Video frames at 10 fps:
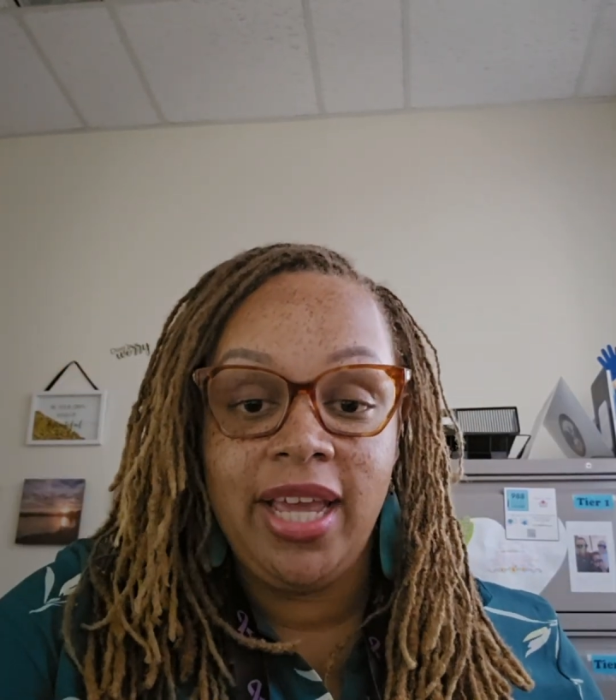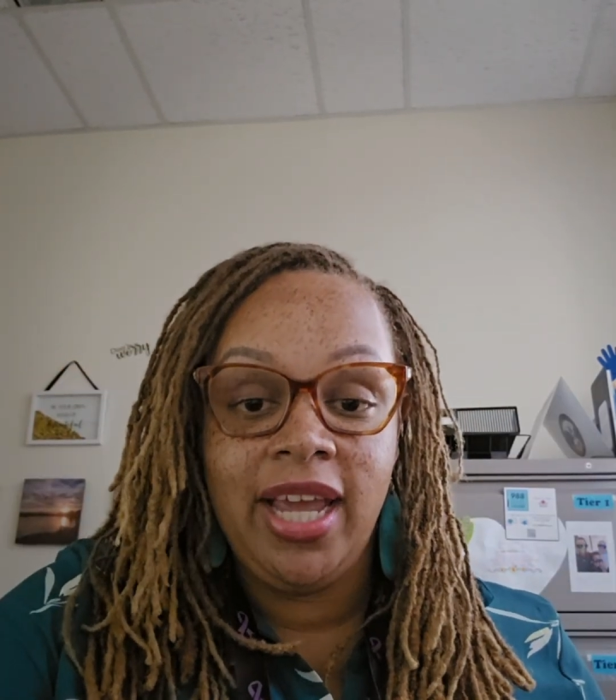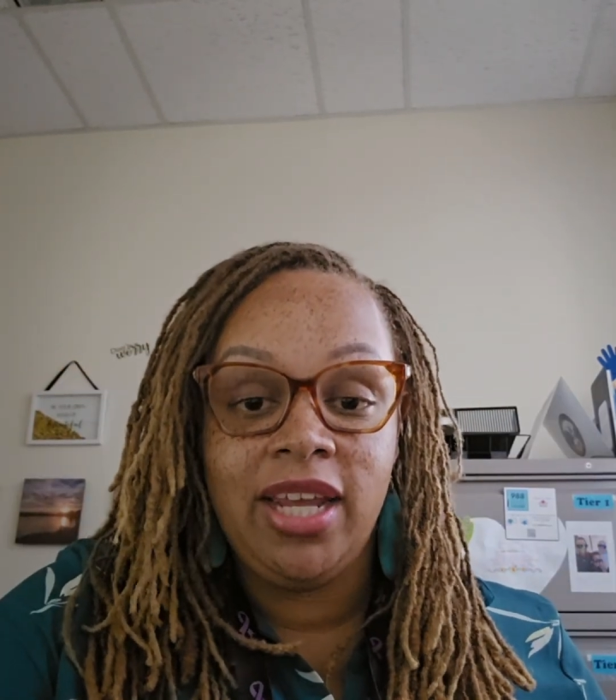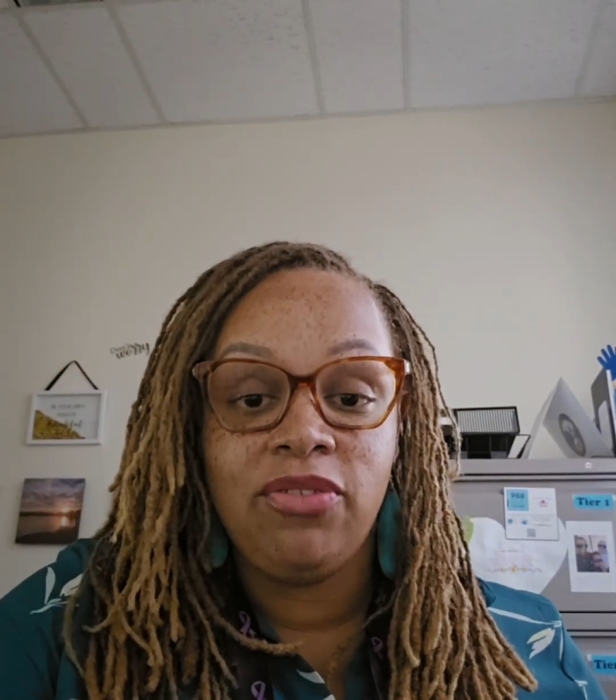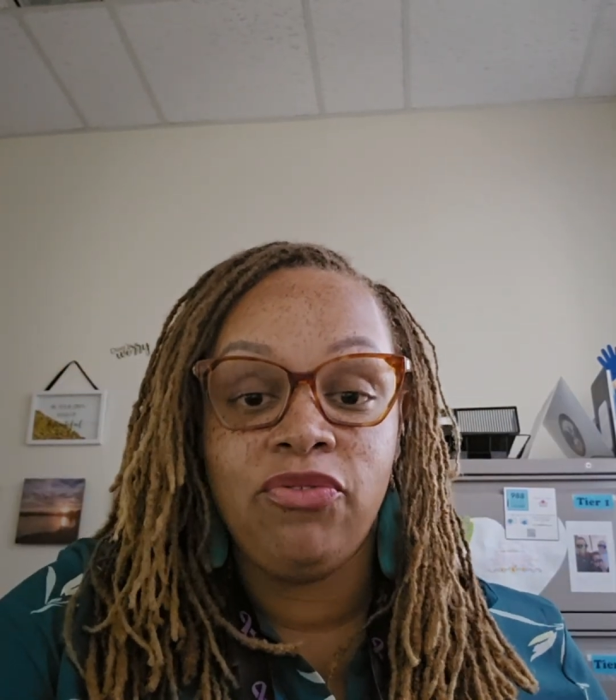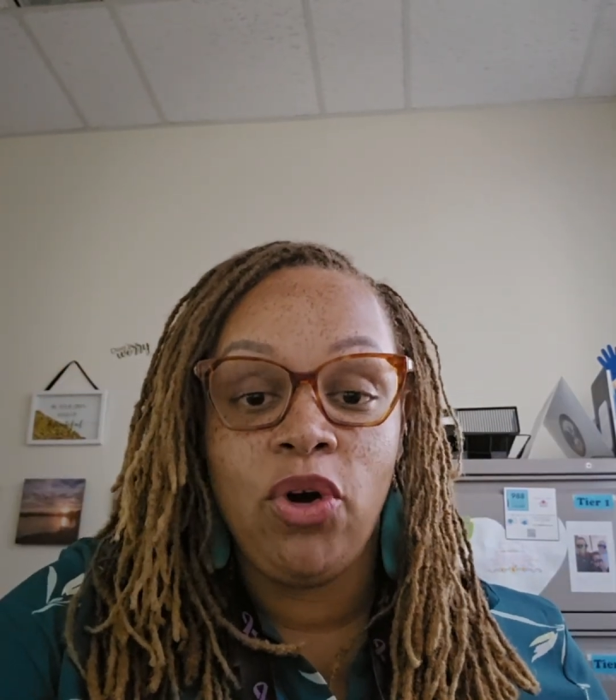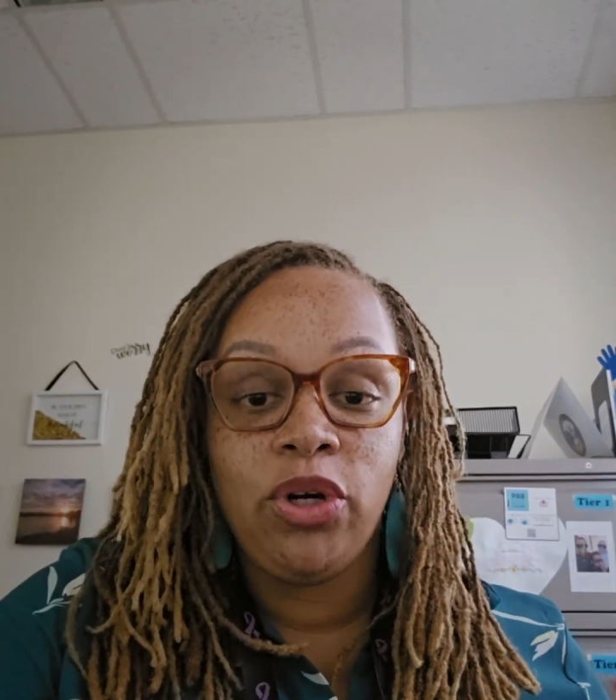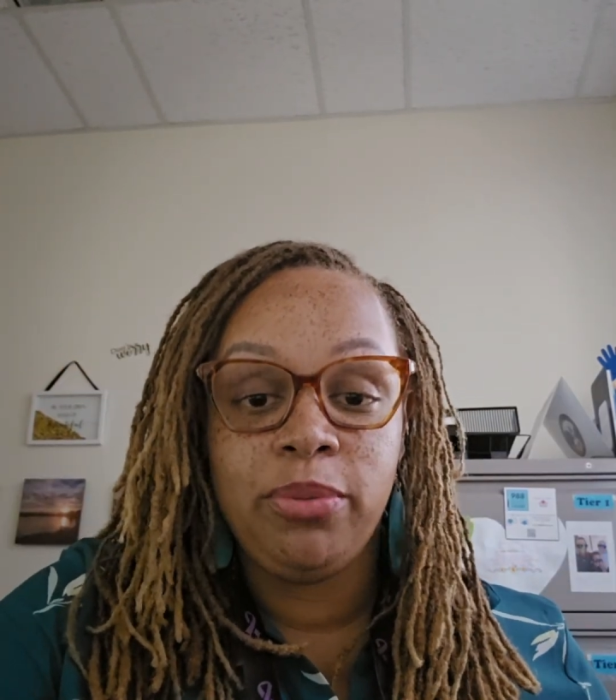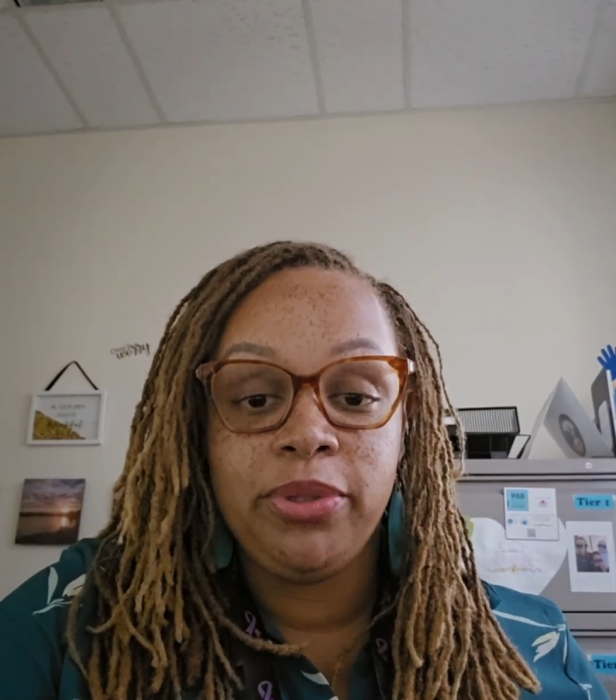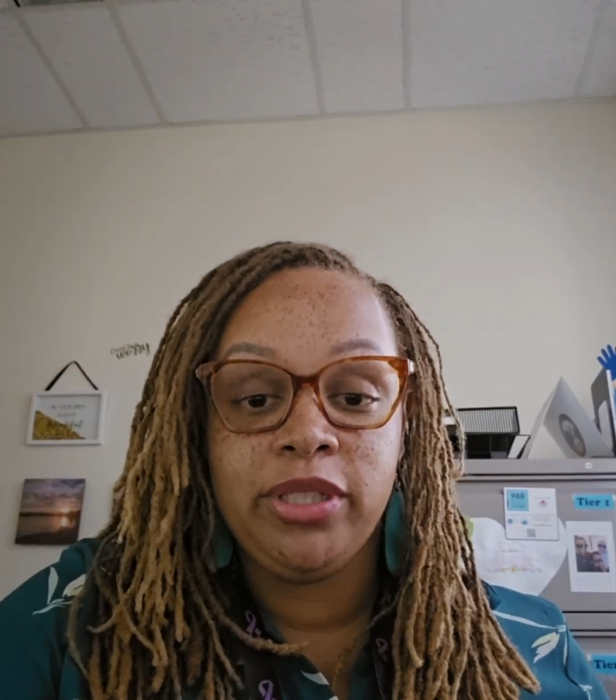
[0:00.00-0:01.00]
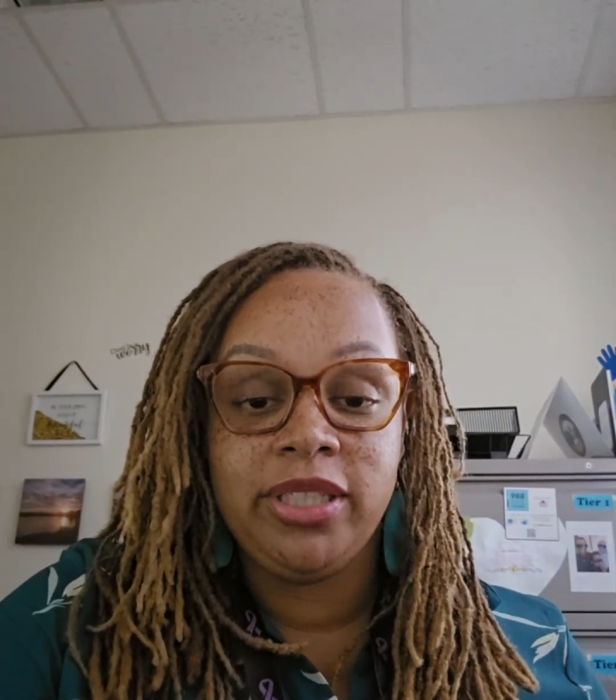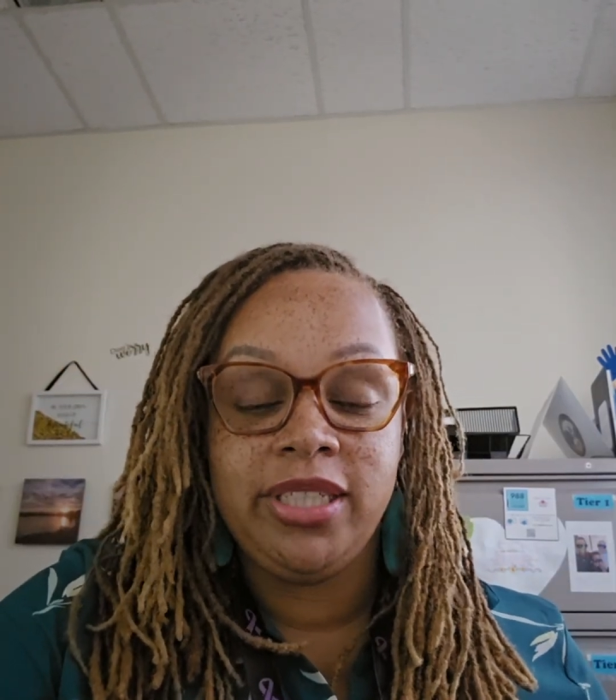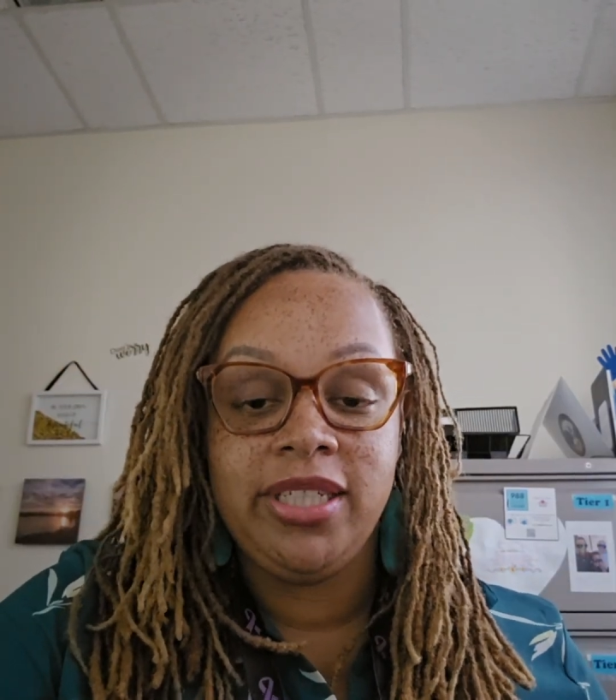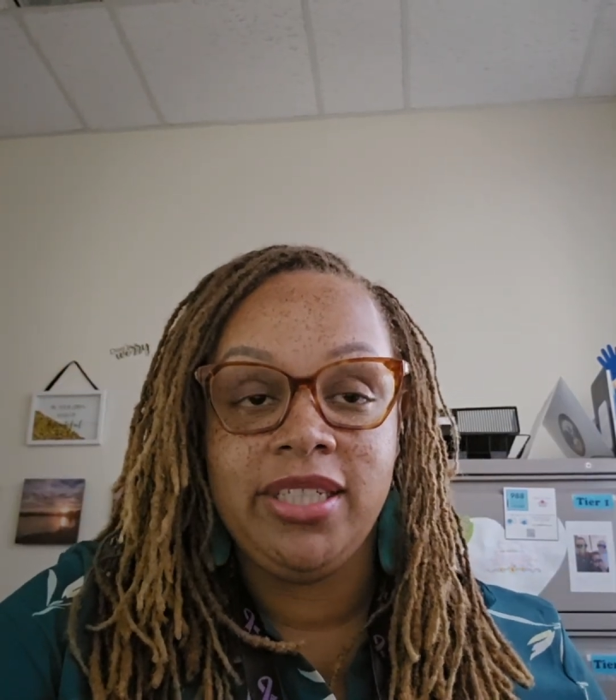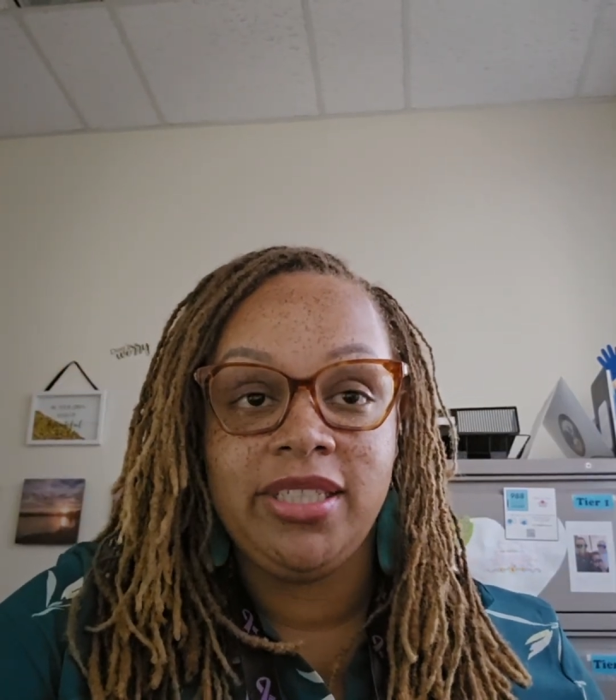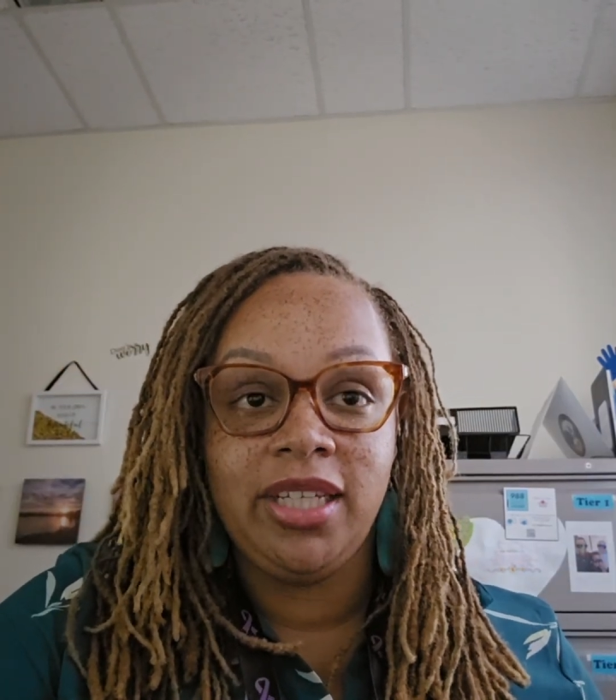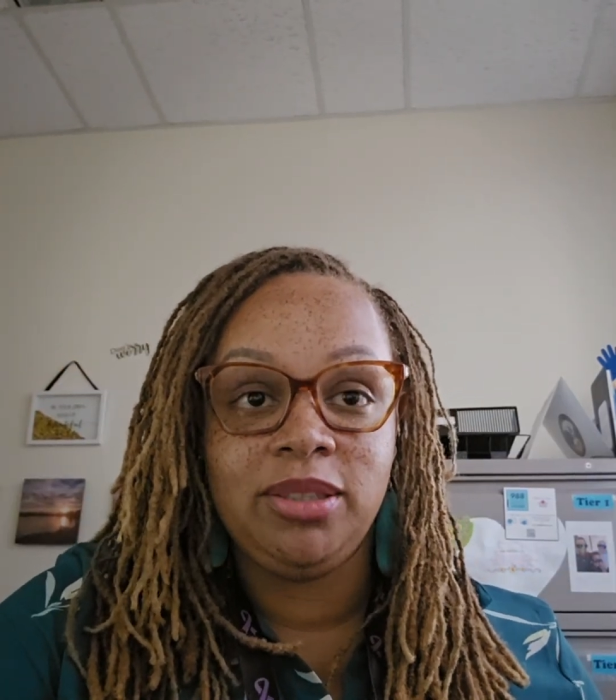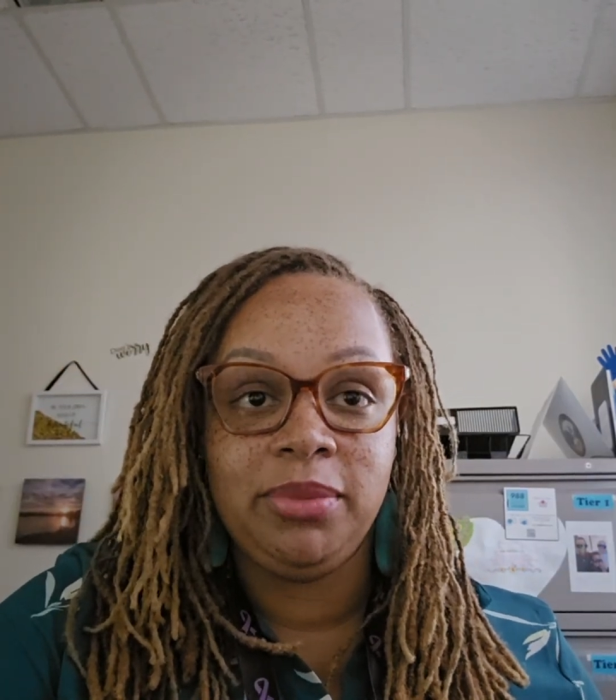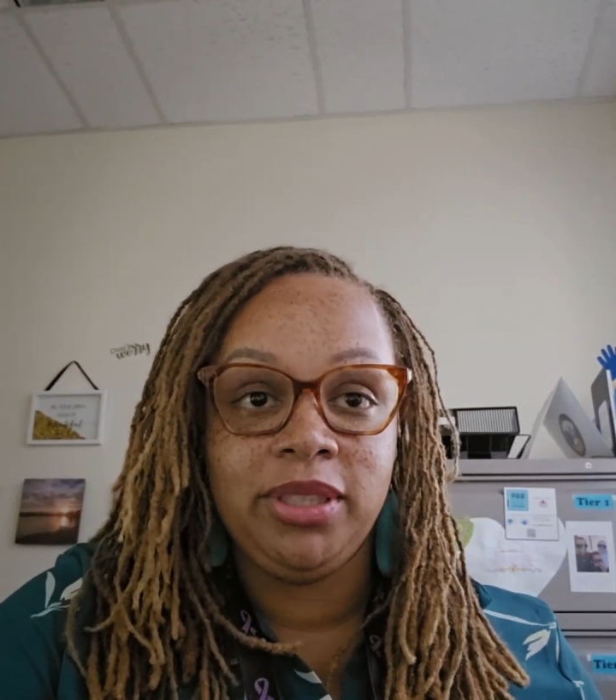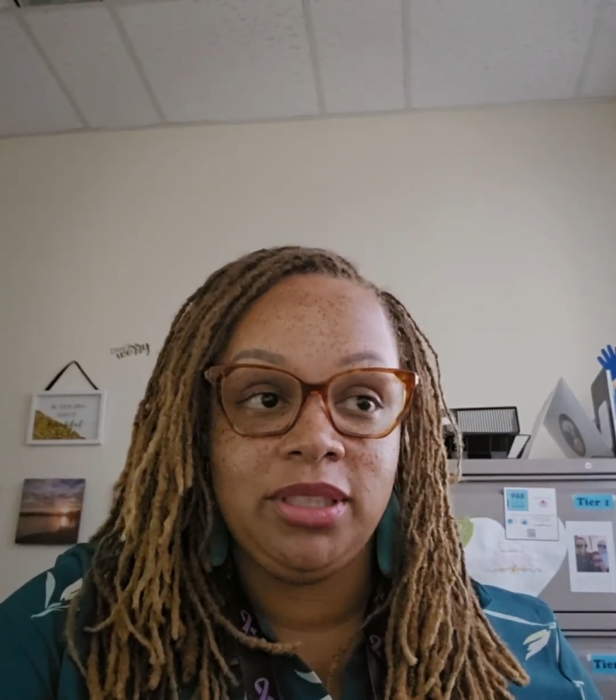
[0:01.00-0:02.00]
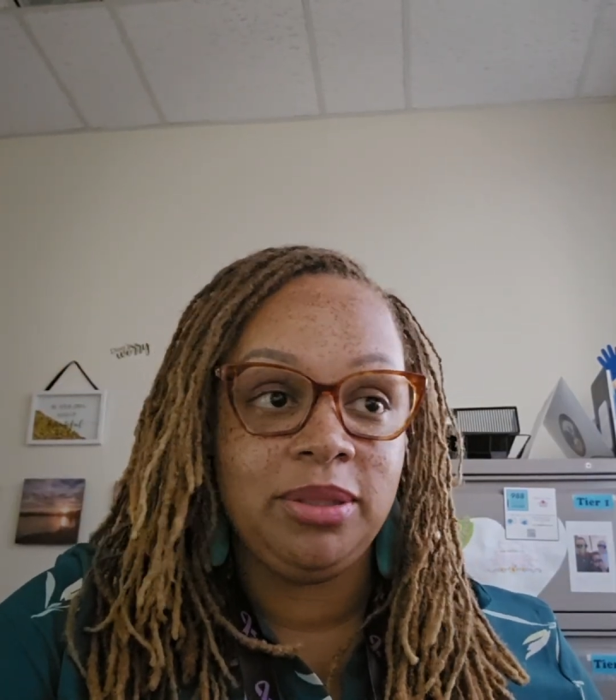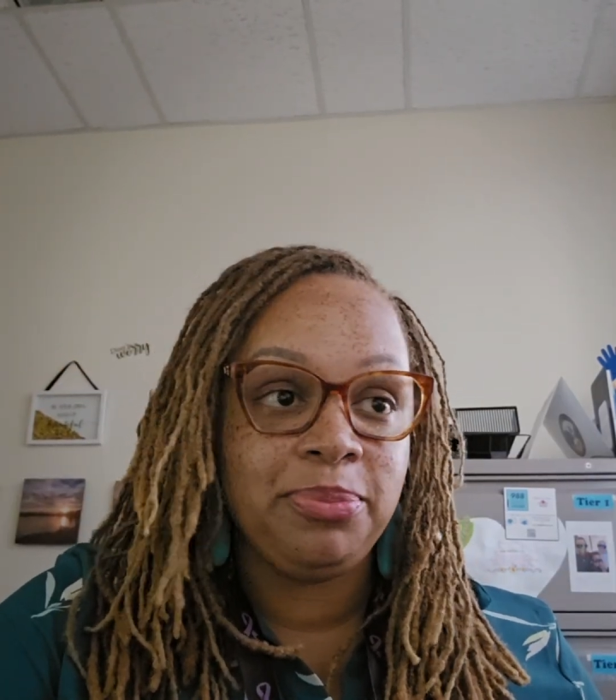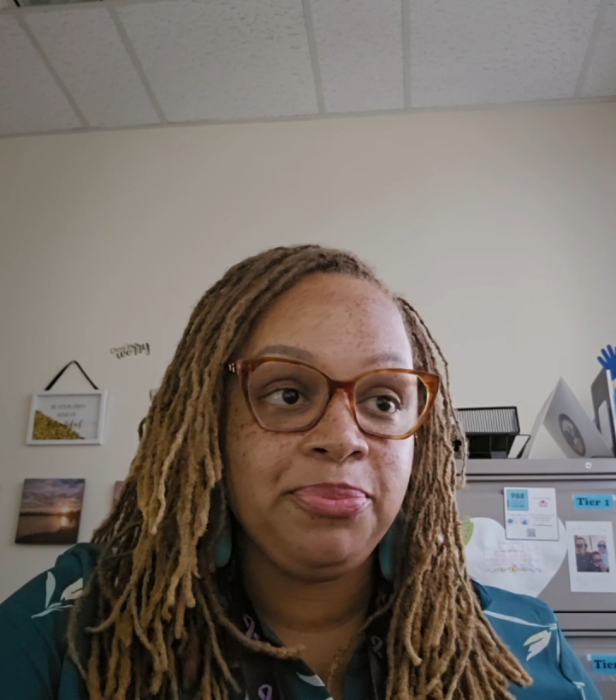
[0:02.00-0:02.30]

and vulnerability assessments.